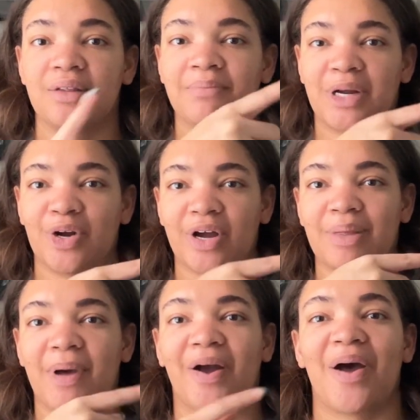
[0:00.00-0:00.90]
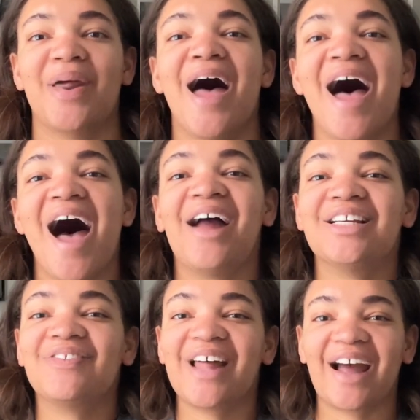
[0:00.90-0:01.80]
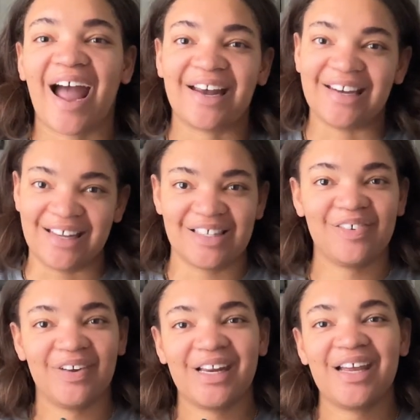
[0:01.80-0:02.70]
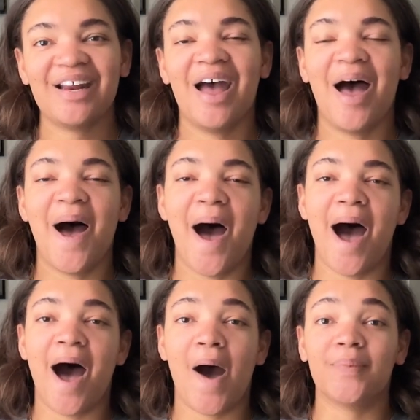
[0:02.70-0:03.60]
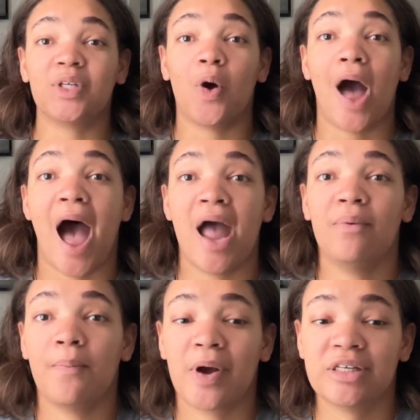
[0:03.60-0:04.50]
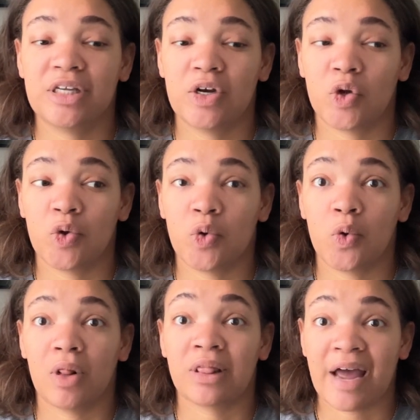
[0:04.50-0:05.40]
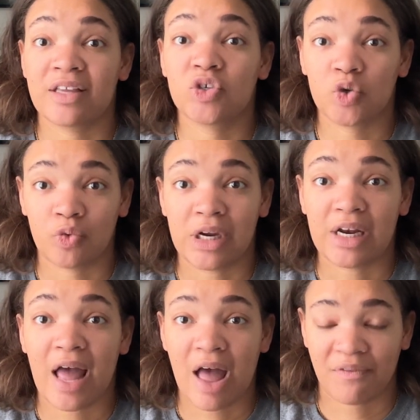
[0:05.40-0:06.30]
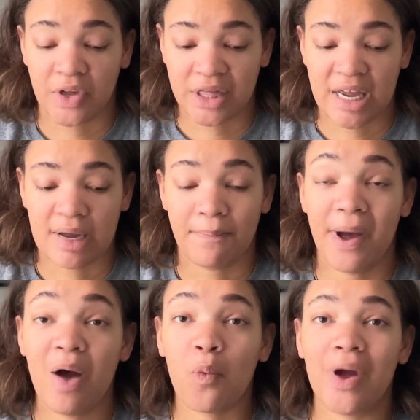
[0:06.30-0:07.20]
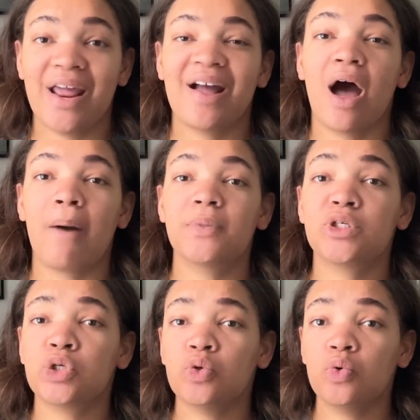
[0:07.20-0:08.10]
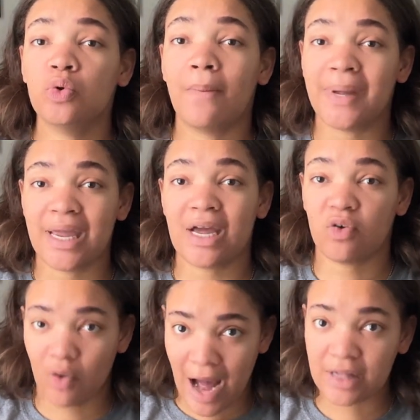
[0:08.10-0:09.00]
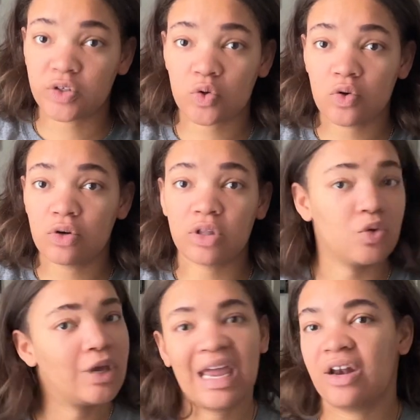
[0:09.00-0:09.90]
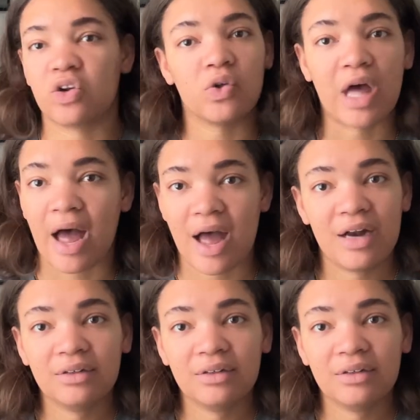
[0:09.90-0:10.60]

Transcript: My dog in the background. I just feel like I need to read it. So I'm a person who likes to read everything, but when it comes to being in grad school, you can't do that.